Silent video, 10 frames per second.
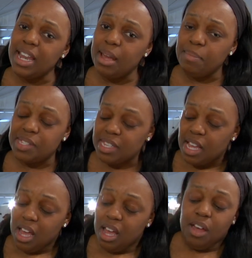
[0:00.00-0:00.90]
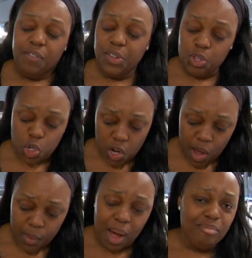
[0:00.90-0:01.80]
lips, for the
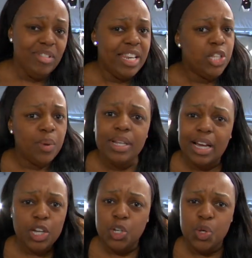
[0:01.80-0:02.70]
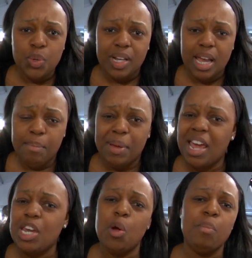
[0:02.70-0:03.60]
show, I'm really doing like a nude lip, but
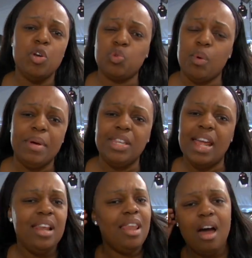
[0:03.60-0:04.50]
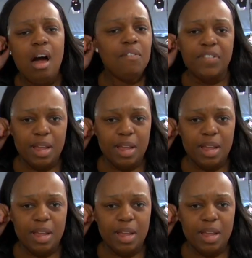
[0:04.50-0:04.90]
I know most women, they love